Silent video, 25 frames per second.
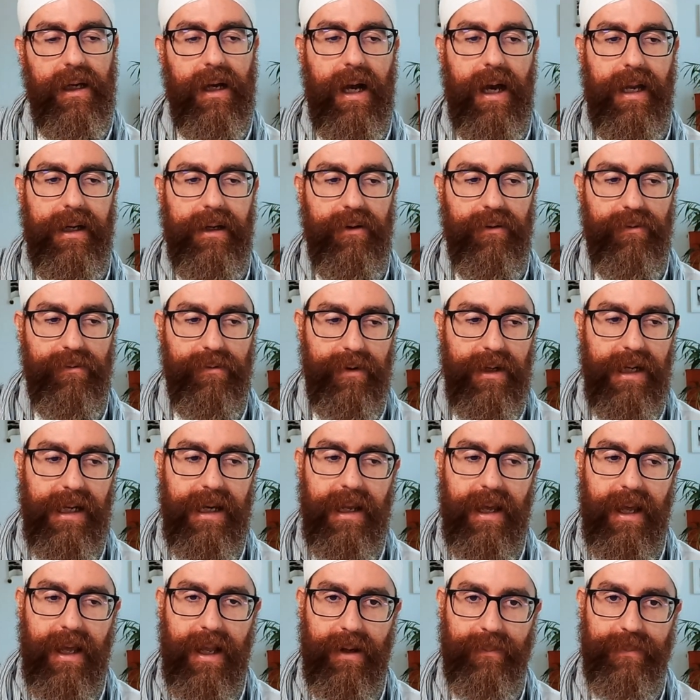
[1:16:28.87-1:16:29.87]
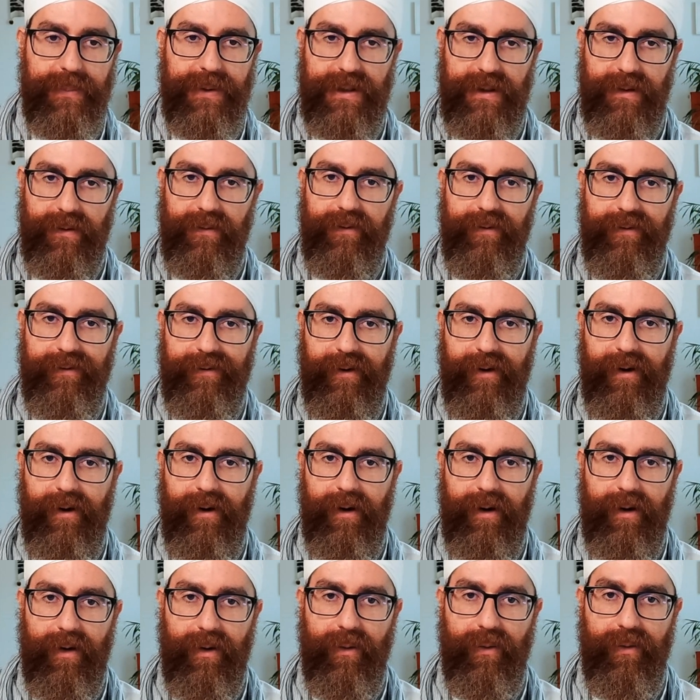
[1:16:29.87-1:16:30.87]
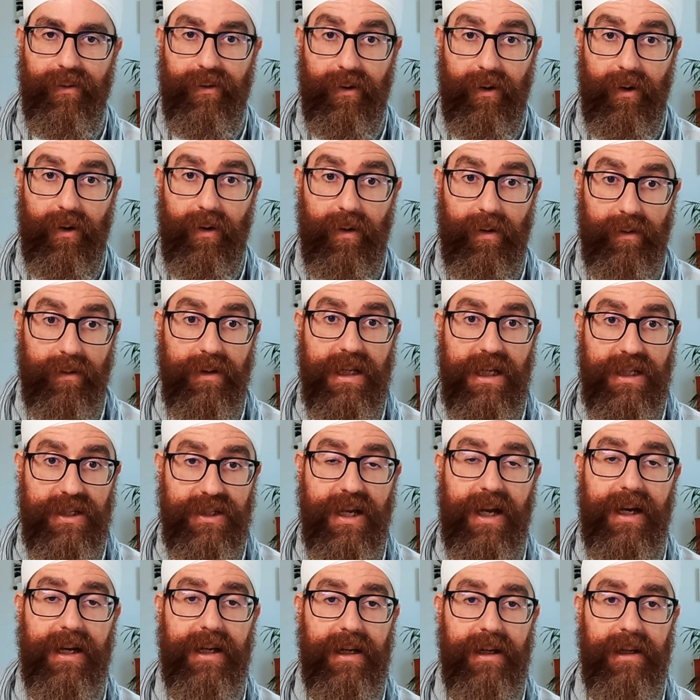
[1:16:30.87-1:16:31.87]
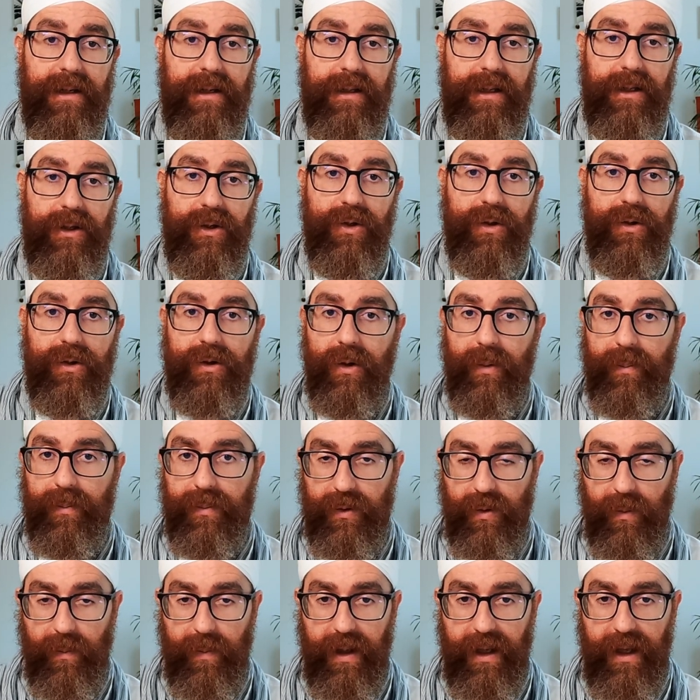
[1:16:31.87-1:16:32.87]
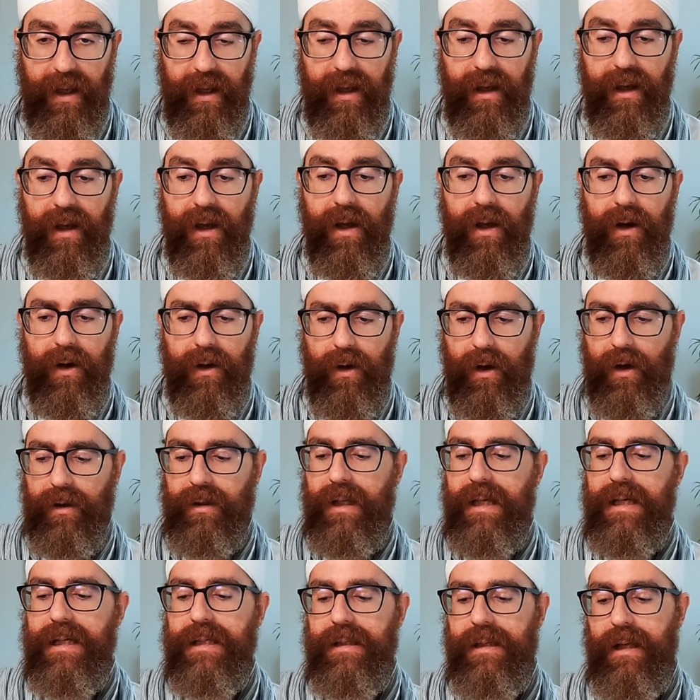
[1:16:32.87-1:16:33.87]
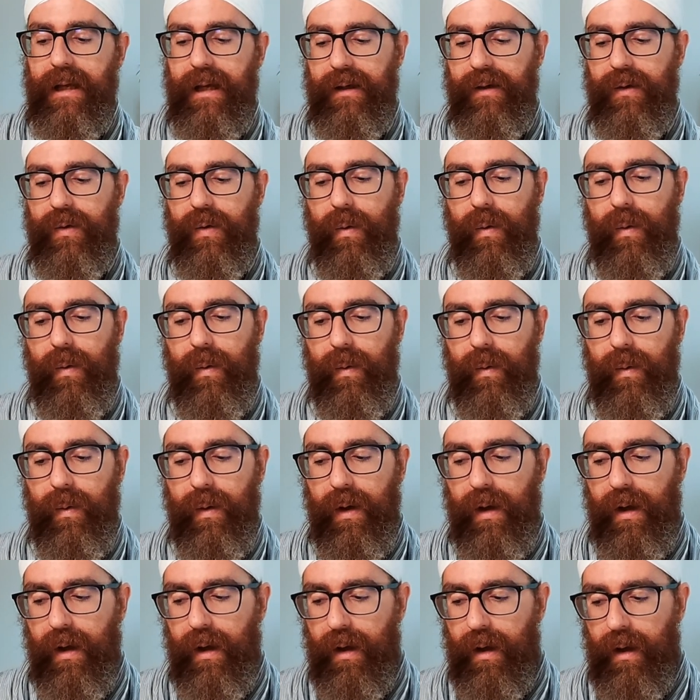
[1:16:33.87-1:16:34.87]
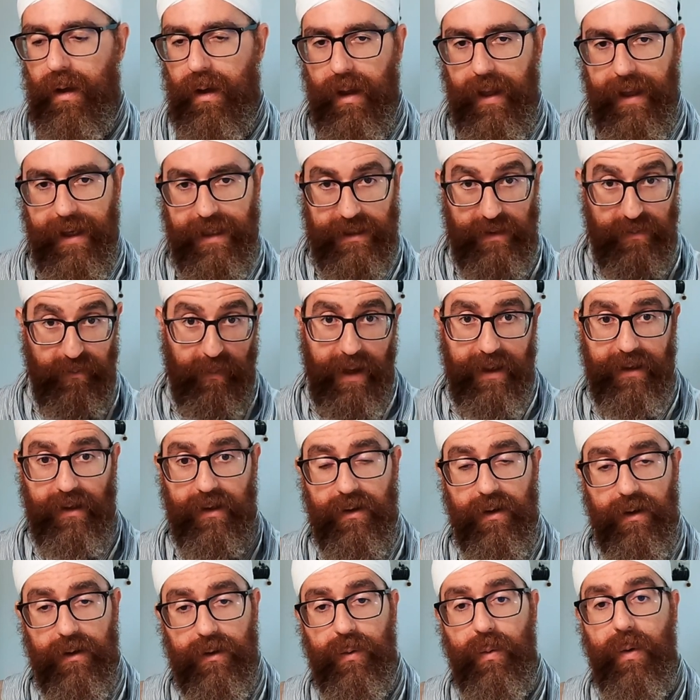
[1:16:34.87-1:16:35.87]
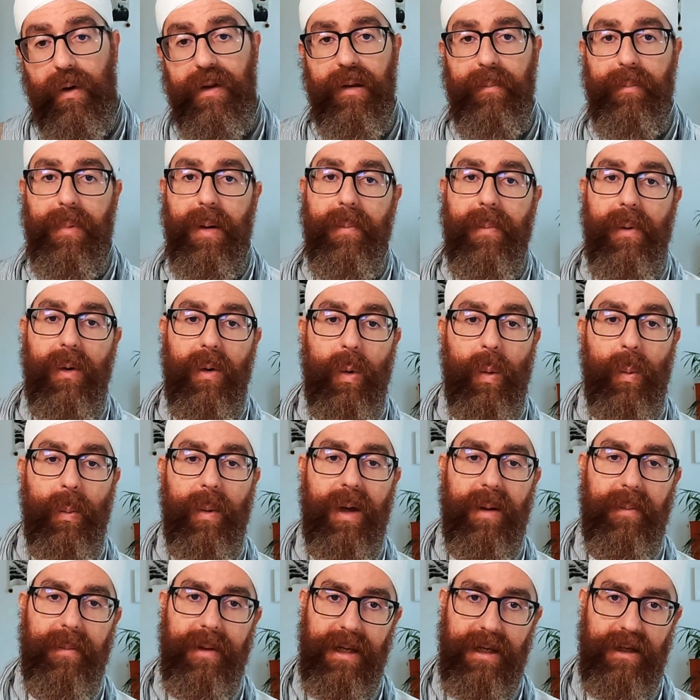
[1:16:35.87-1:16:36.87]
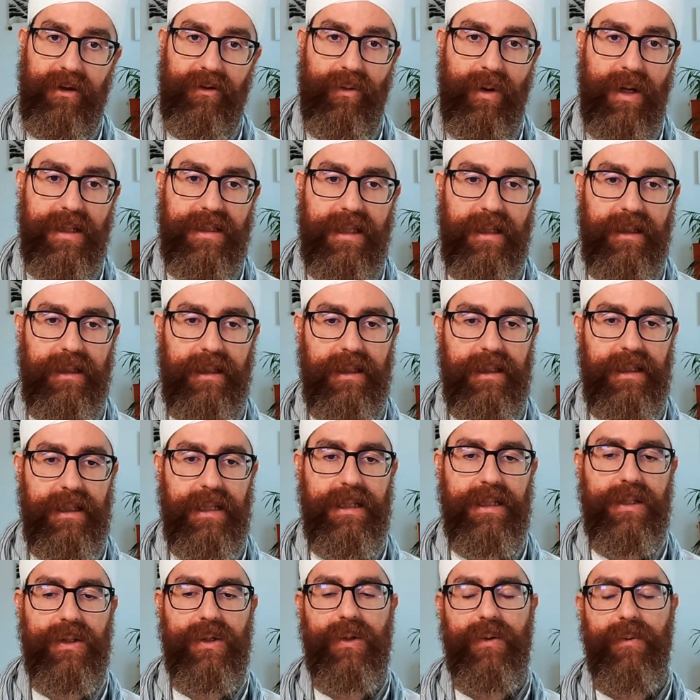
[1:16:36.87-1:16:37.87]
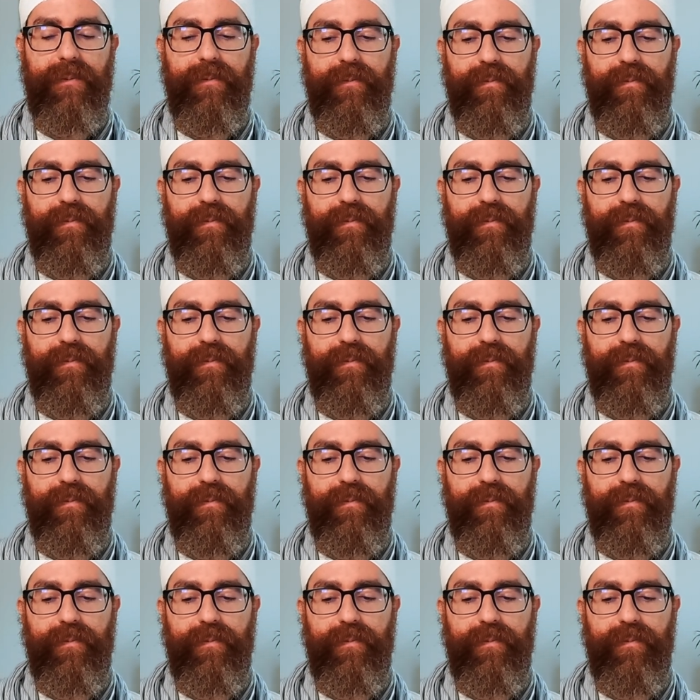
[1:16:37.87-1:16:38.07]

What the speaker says: and it really helps for the channel in YouTube to be noticed and to expand to other people who may be interested in this.